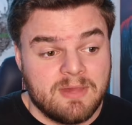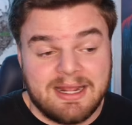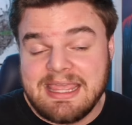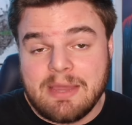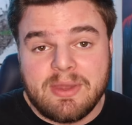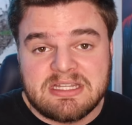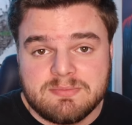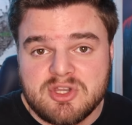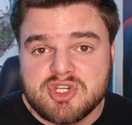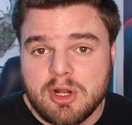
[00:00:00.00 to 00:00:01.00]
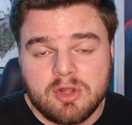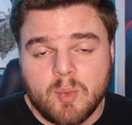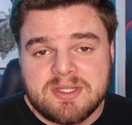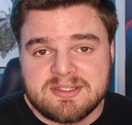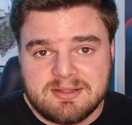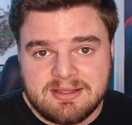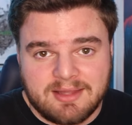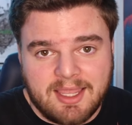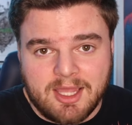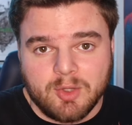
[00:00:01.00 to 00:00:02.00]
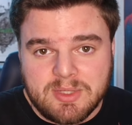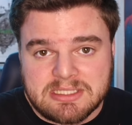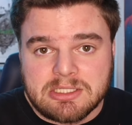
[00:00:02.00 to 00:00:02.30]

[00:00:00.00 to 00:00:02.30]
and I can't wait to binge it all in one sitting like I always